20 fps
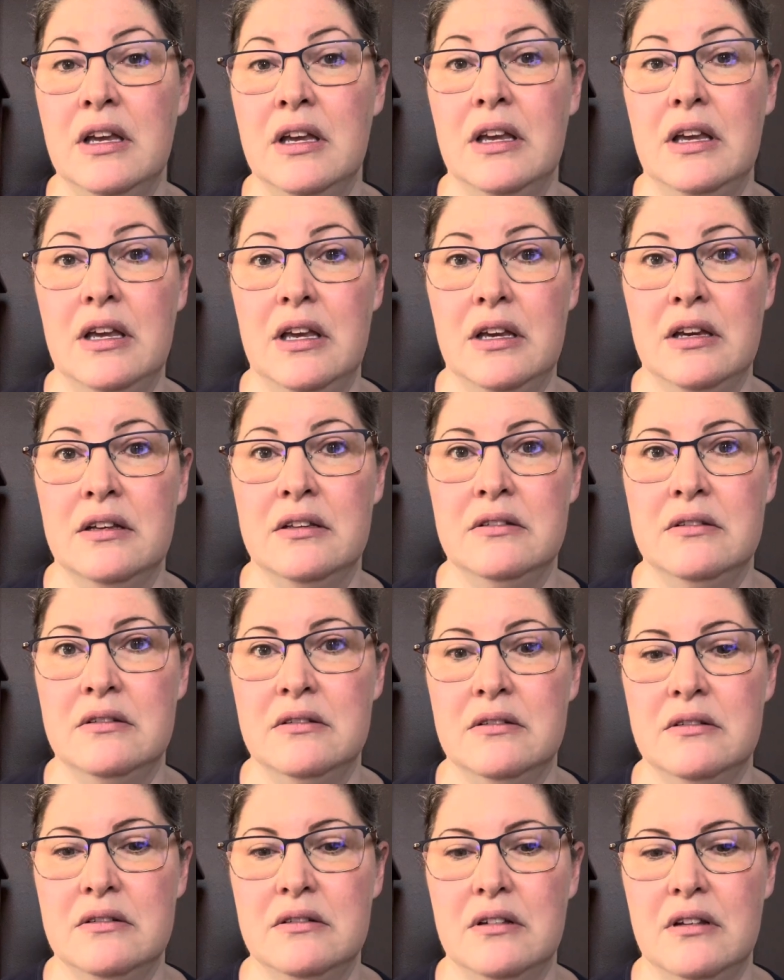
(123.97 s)
and
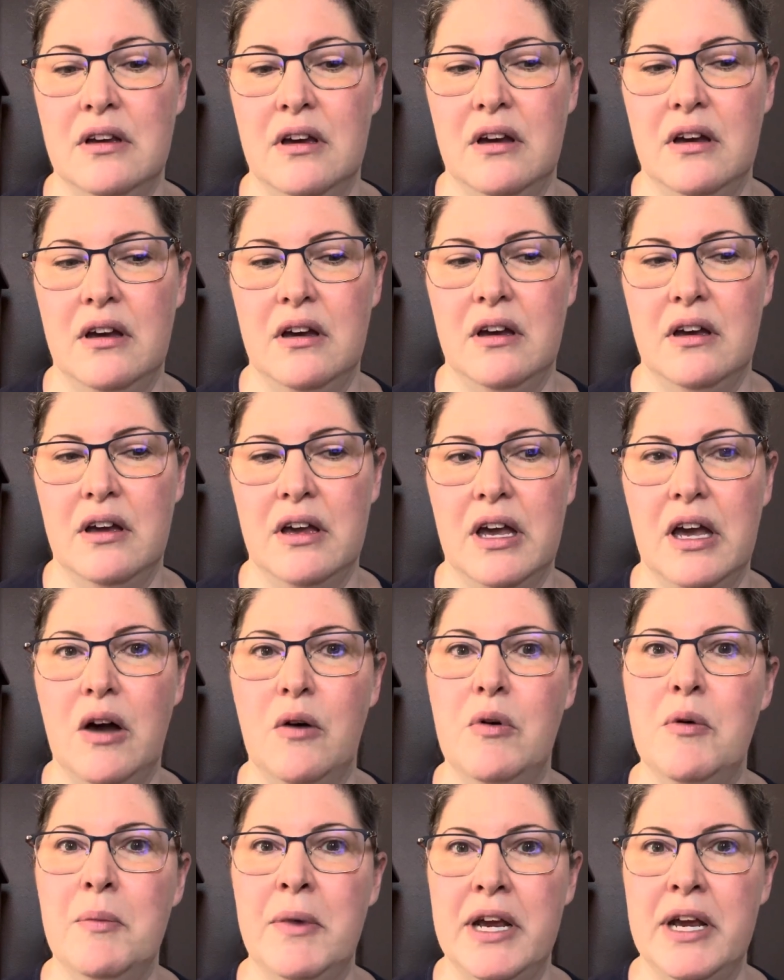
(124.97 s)
how
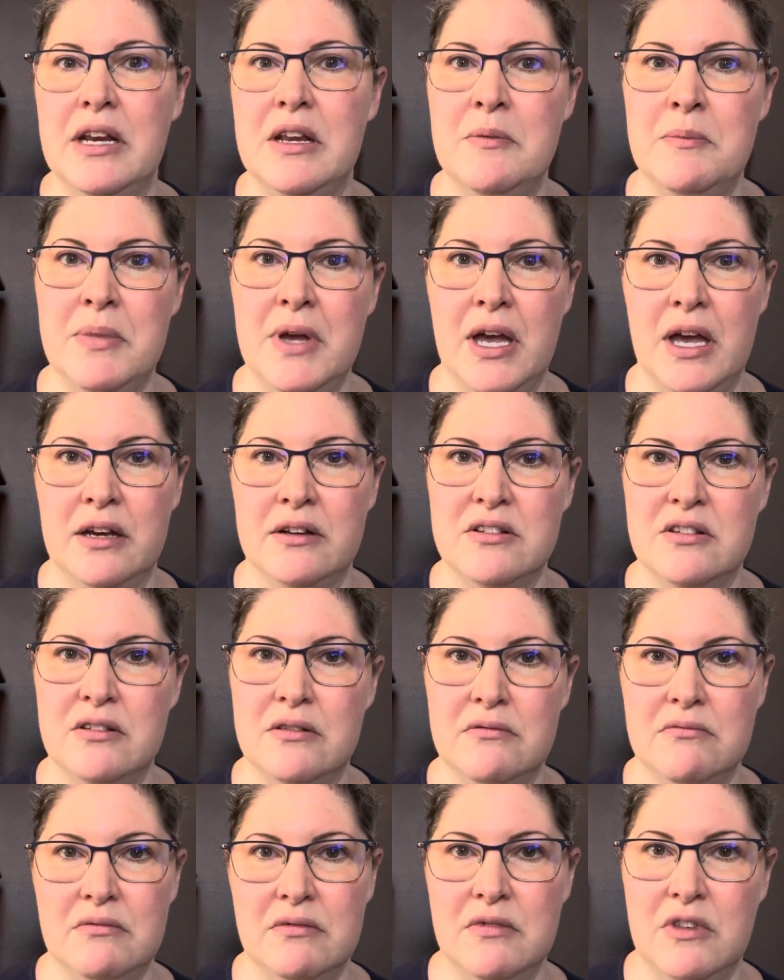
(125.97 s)
it might impact
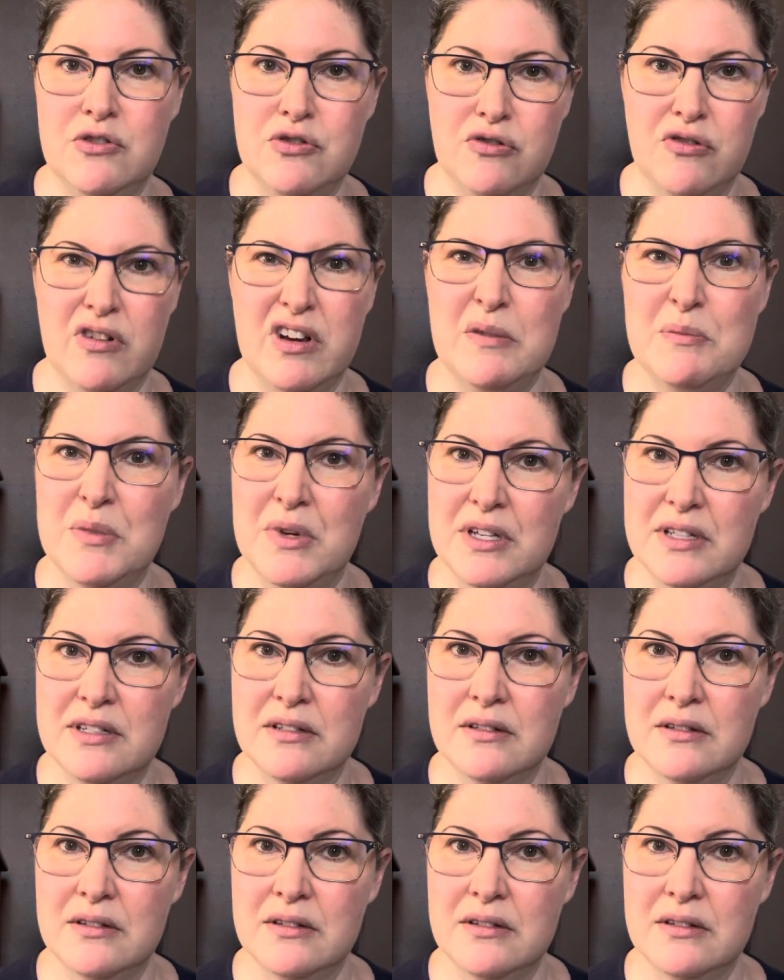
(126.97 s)
the treatment.